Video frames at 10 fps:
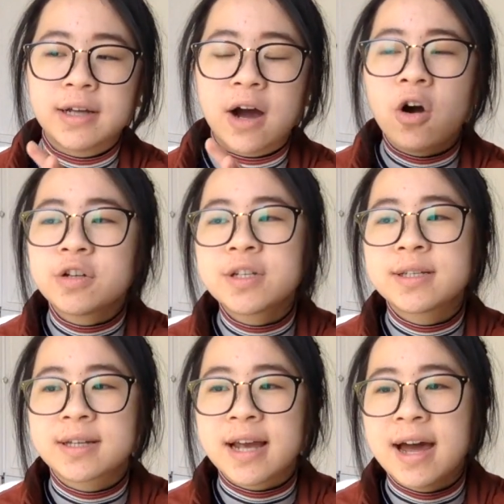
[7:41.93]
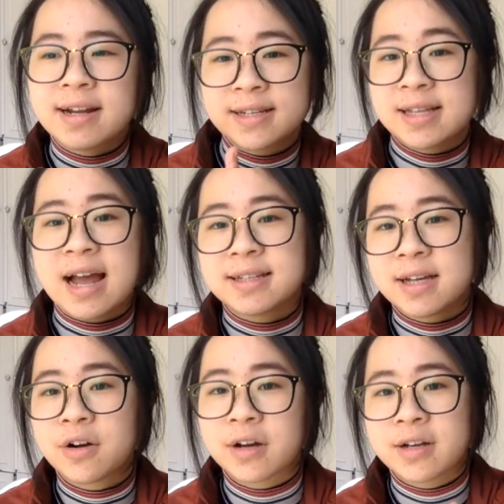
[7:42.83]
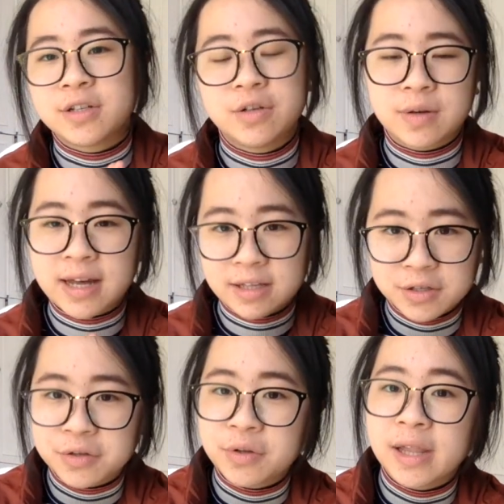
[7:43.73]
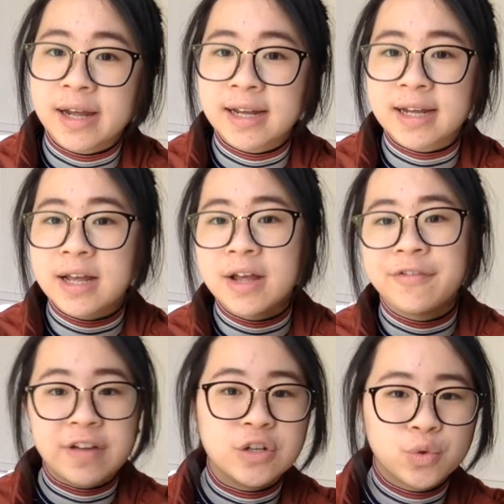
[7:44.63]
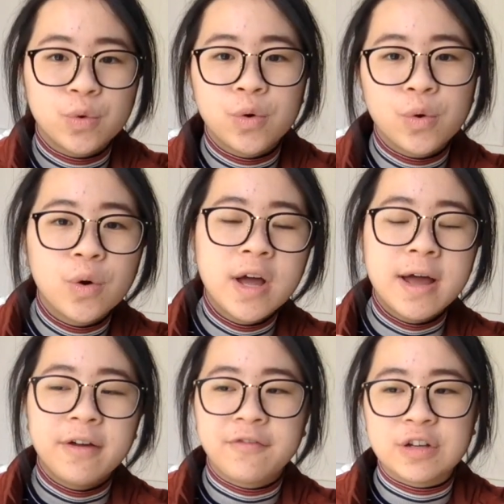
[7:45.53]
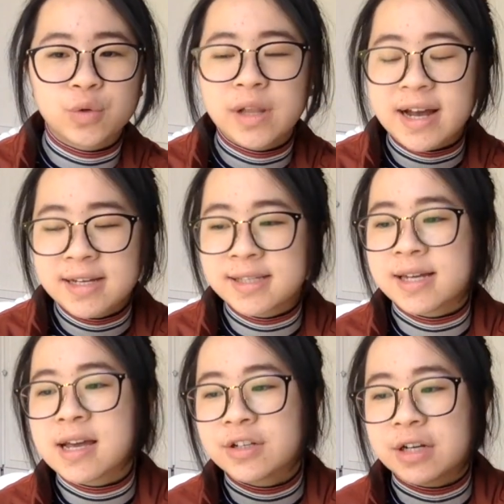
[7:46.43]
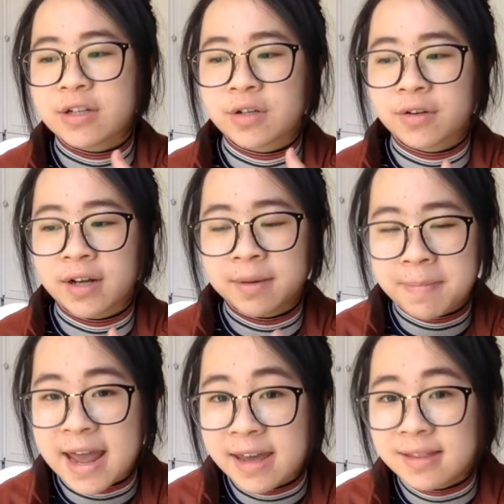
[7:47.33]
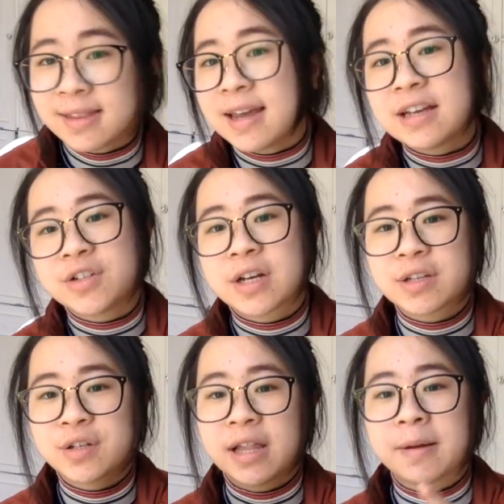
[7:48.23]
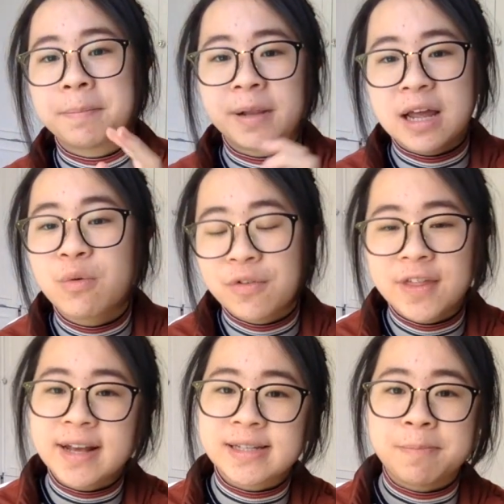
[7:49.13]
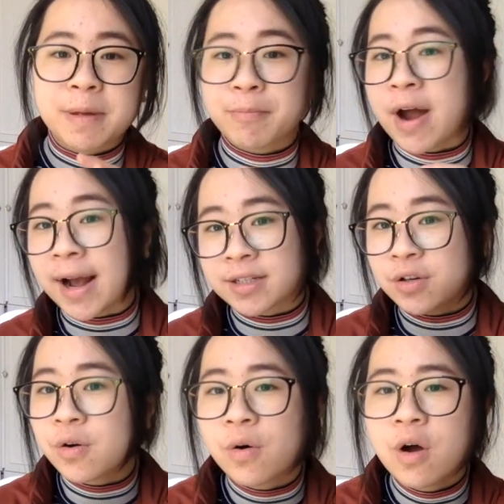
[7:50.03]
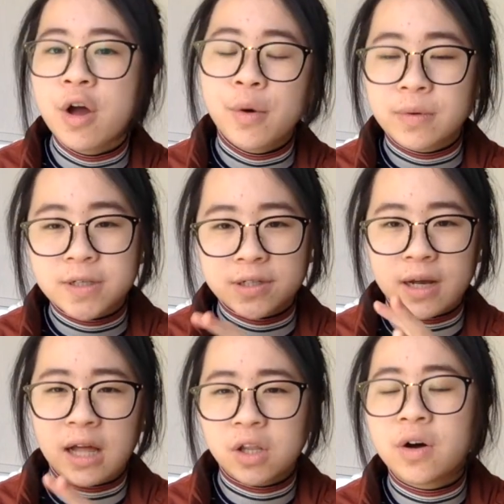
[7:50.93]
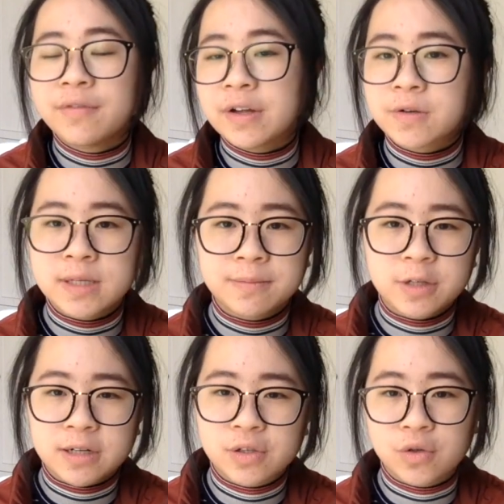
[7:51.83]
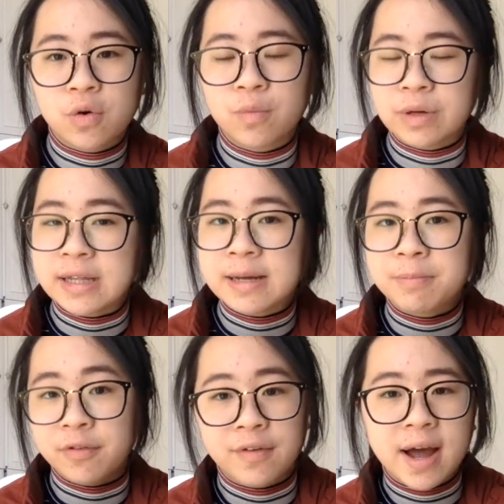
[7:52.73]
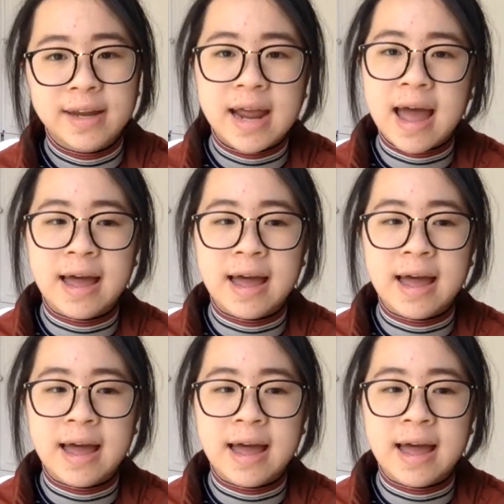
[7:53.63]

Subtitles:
Art just kind of stands out because you get to like visualize things, you get to paint things, you get to like play with things and be practical, which a lot of other subjects don't really provide.